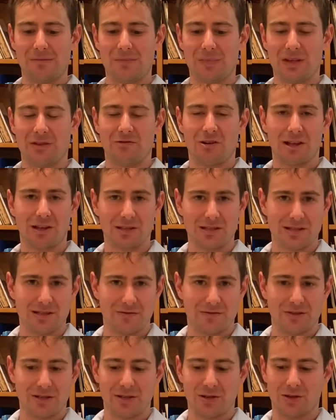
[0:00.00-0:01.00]
relative
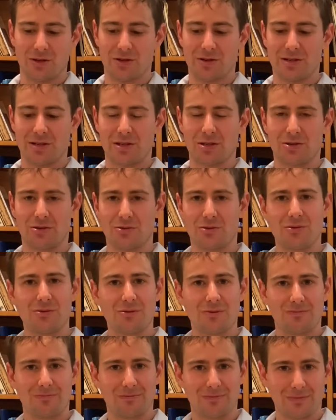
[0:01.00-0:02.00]
to your initial
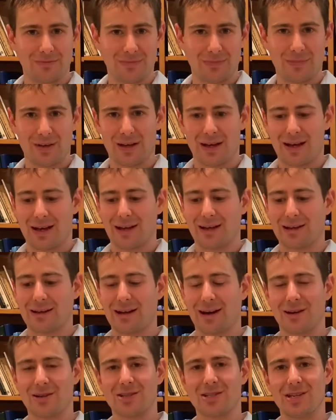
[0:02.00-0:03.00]

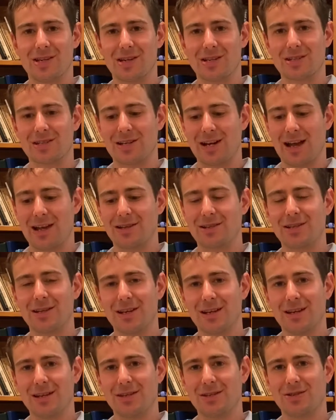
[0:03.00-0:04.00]
currency exchange.
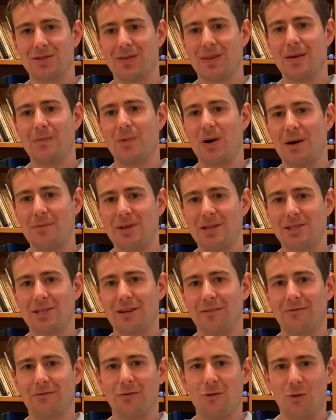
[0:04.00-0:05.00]
So there might be
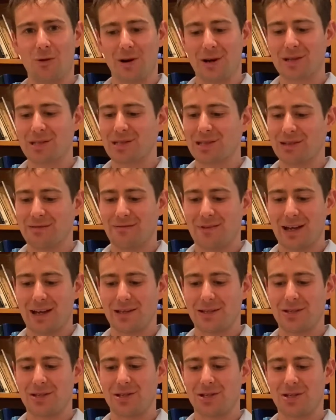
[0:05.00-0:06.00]
some forex
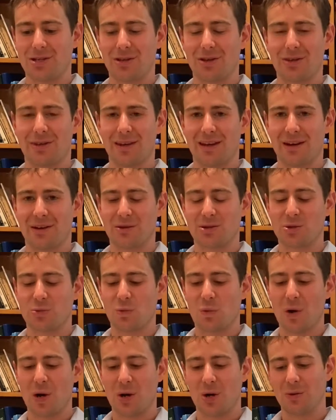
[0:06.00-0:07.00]
advantage there as
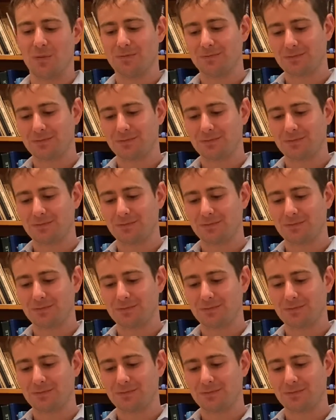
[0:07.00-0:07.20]
well.